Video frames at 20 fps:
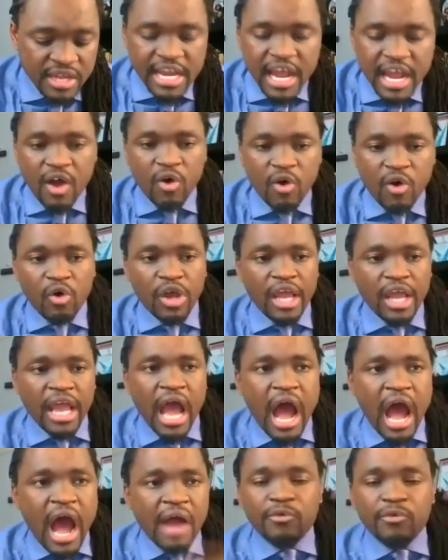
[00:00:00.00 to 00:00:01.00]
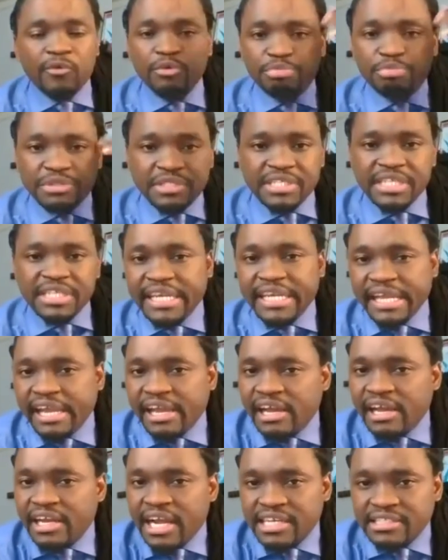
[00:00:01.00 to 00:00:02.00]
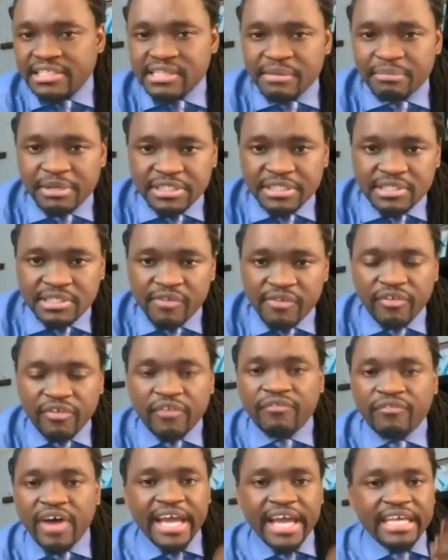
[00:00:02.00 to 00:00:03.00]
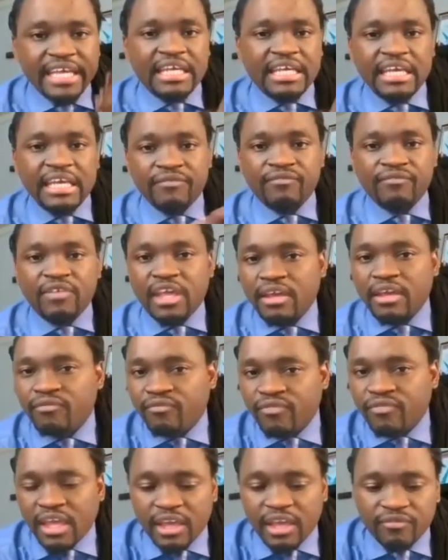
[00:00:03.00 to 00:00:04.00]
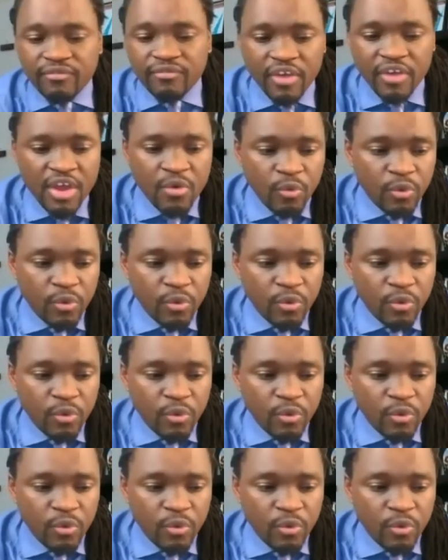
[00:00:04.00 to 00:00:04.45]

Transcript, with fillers: Now, I would be sitting here and asking myself, if I give, give, give,